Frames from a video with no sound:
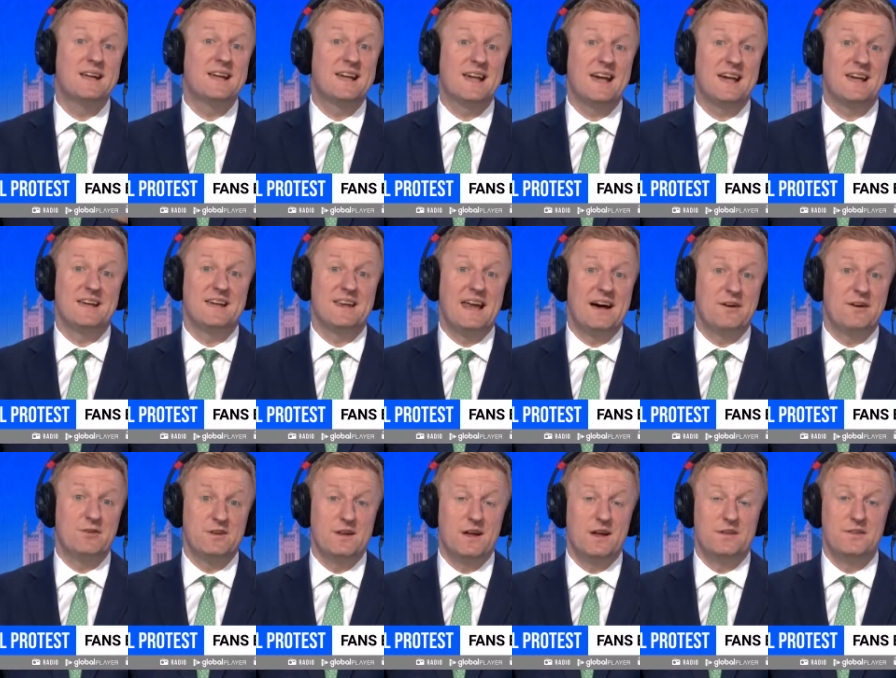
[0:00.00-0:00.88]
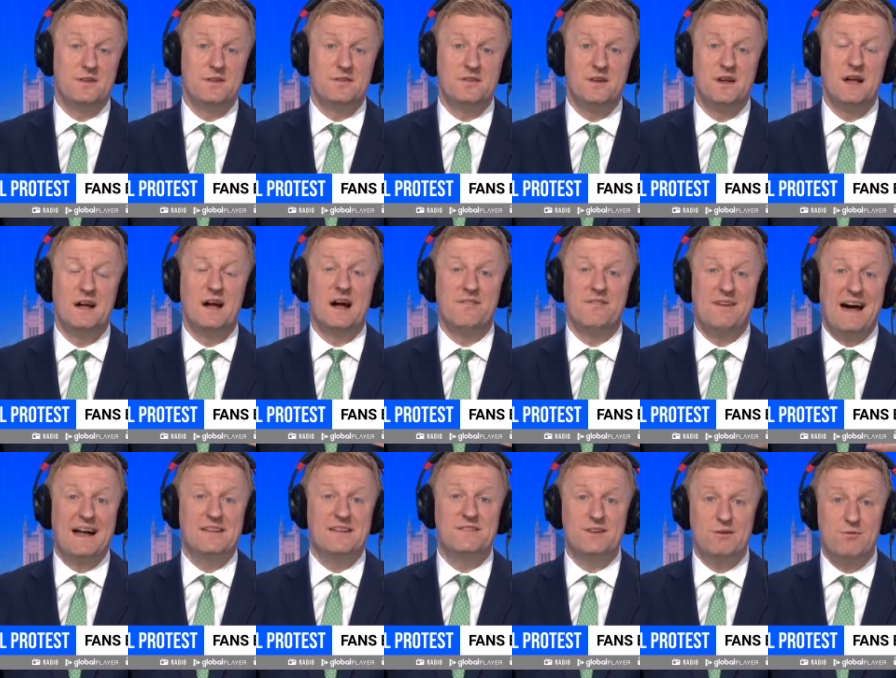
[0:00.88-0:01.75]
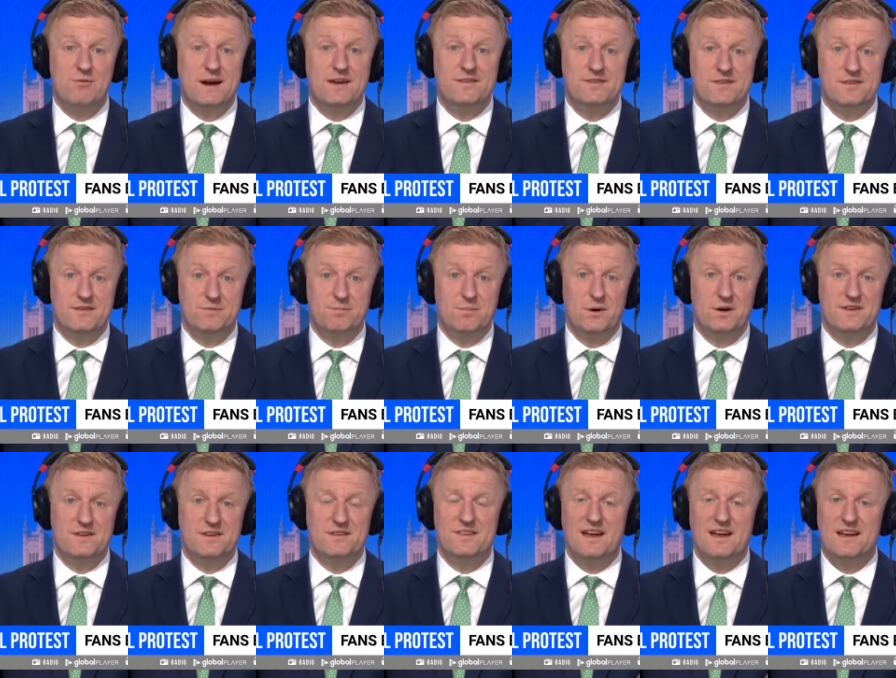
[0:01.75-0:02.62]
Kick It Out and others, of anti racist bodies.